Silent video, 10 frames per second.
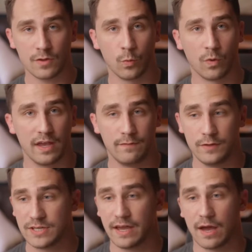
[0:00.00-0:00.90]
where if
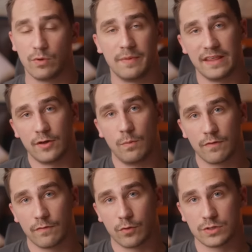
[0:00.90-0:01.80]
you say I want to buy the home
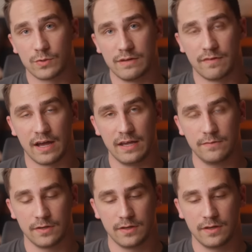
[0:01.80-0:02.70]
for
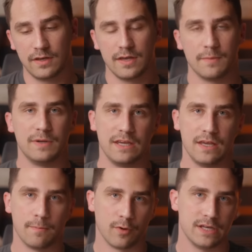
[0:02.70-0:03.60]
425 but
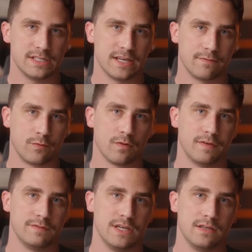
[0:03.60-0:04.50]
it appraises at
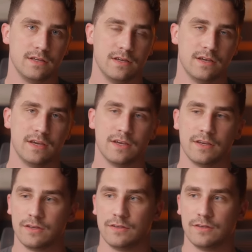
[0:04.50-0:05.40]
415
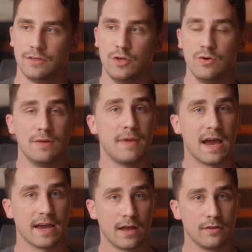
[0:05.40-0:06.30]
you can
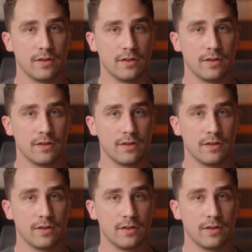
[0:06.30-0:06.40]
back out of